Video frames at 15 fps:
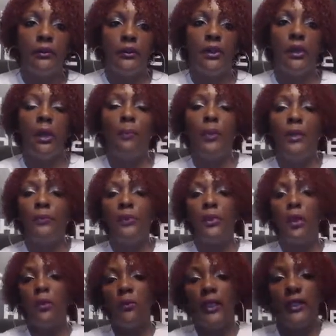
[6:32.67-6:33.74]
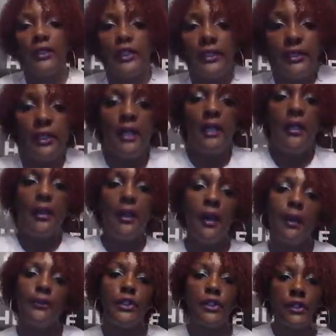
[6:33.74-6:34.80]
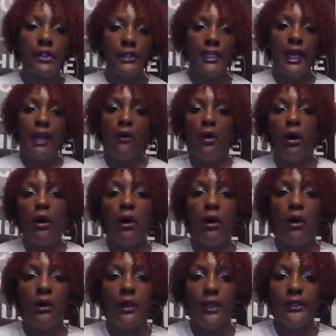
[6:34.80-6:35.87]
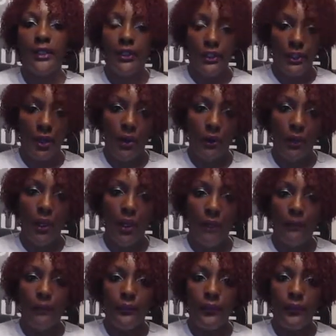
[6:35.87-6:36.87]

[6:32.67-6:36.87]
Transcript: You know, people don't want to just come to your town hall and just show up.